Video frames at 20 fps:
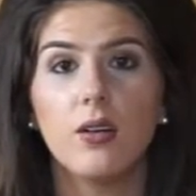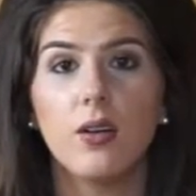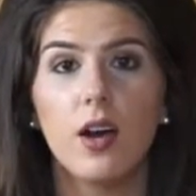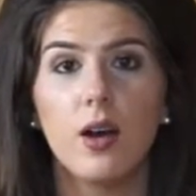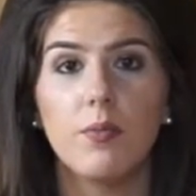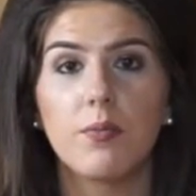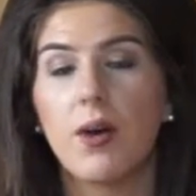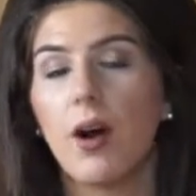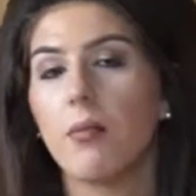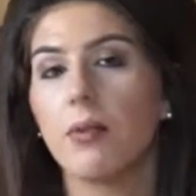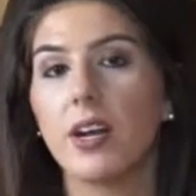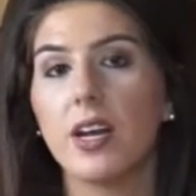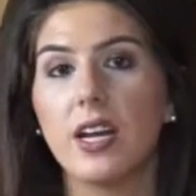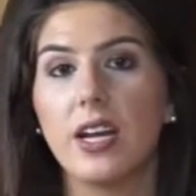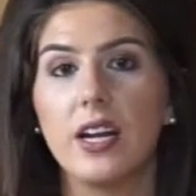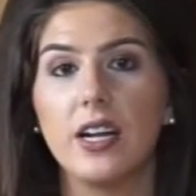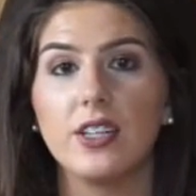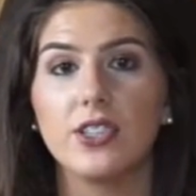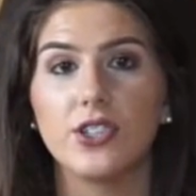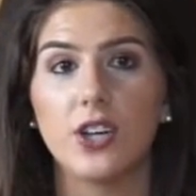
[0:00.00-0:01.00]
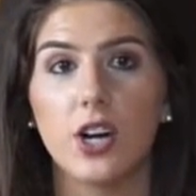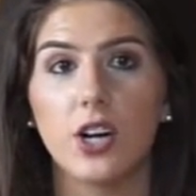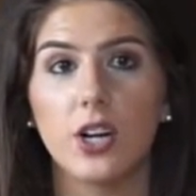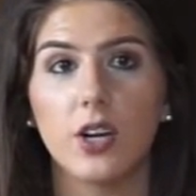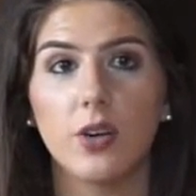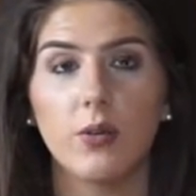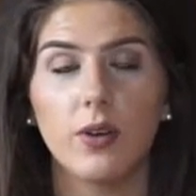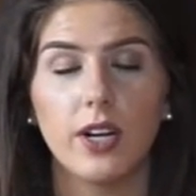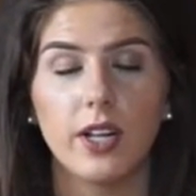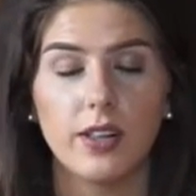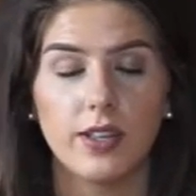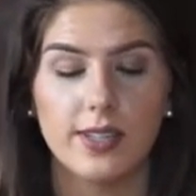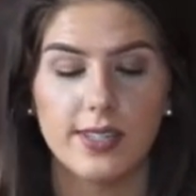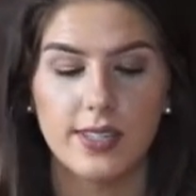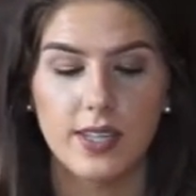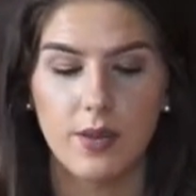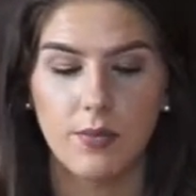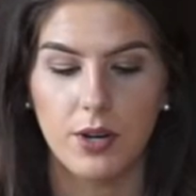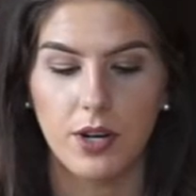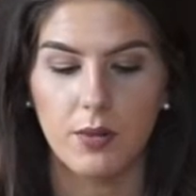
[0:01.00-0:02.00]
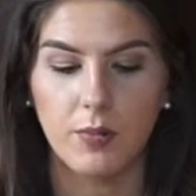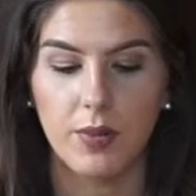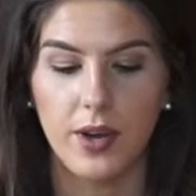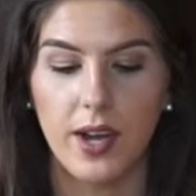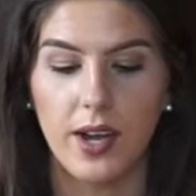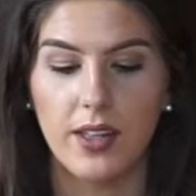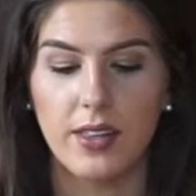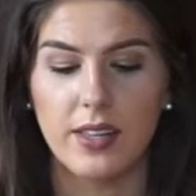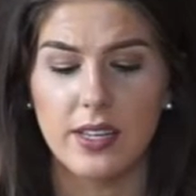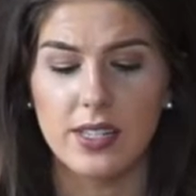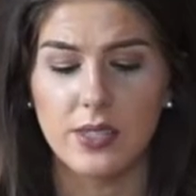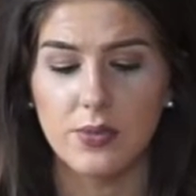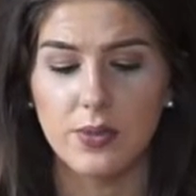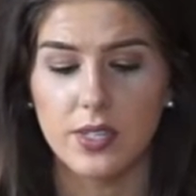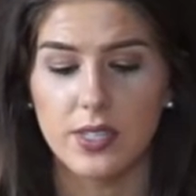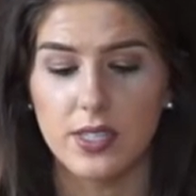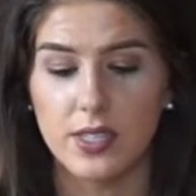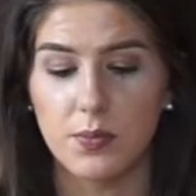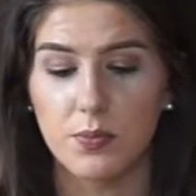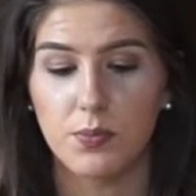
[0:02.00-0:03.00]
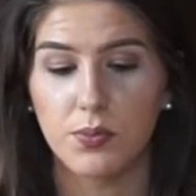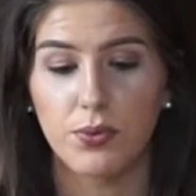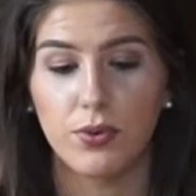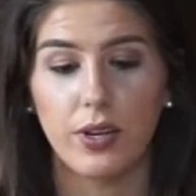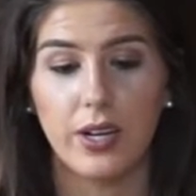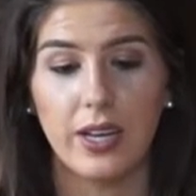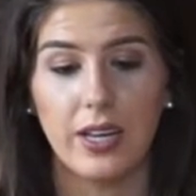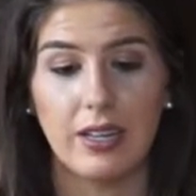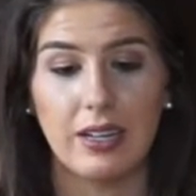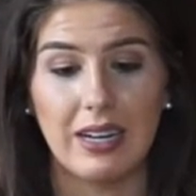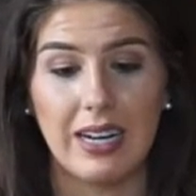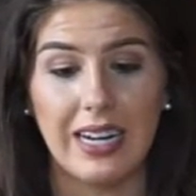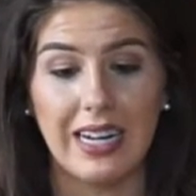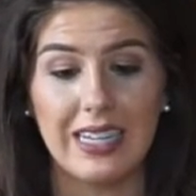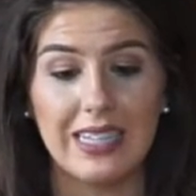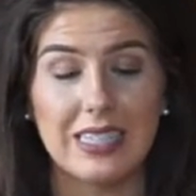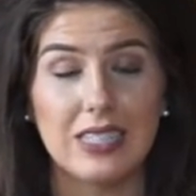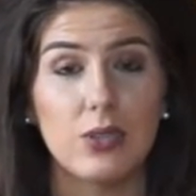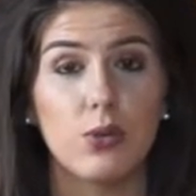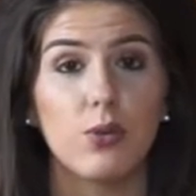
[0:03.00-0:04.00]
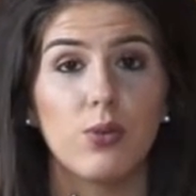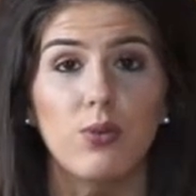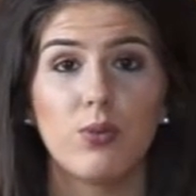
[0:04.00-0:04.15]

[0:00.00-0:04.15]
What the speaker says: I'm probably going to get a darker one in the summer, but this one's pretty light.